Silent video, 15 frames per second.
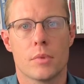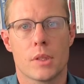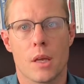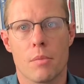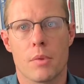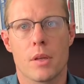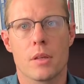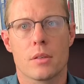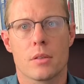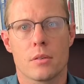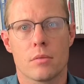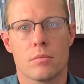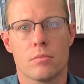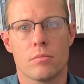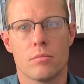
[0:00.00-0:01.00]
Some
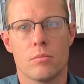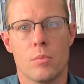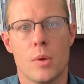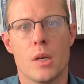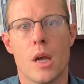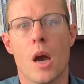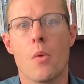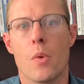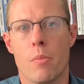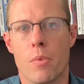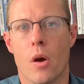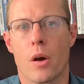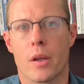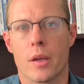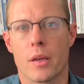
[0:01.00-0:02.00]
things we know
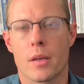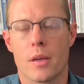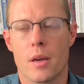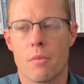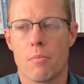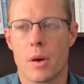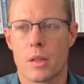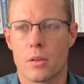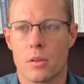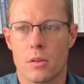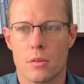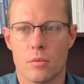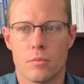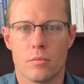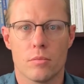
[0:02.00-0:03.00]
we're blocking, but
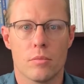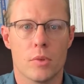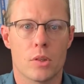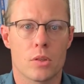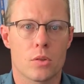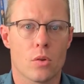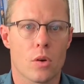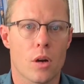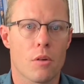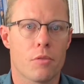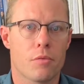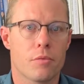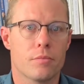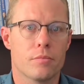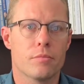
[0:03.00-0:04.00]
it's sort
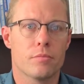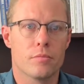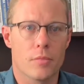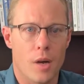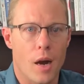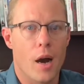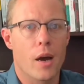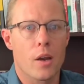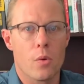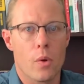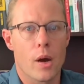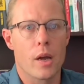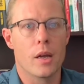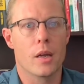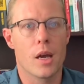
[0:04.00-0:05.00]
of hide
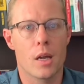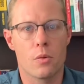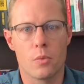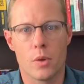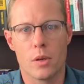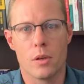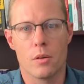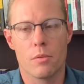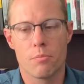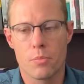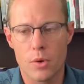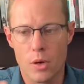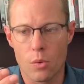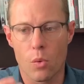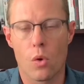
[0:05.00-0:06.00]
away and we
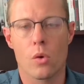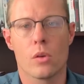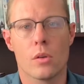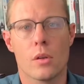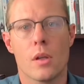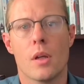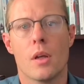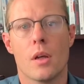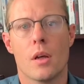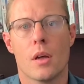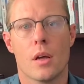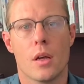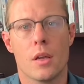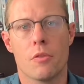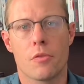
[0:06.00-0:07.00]
put a wall
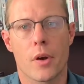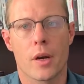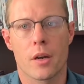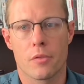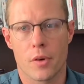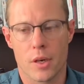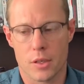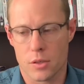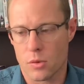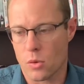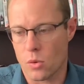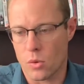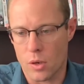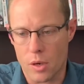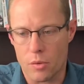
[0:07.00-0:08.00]
in front of us
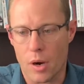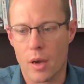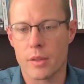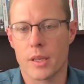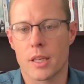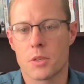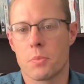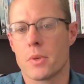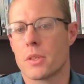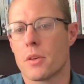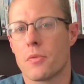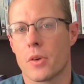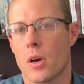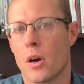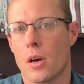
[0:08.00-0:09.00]
or around that
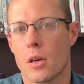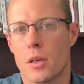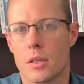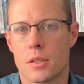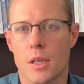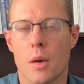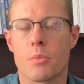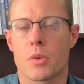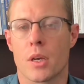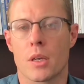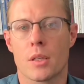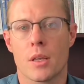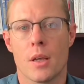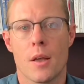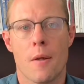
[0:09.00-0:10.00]
specific
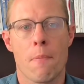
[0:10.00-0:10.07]
subject.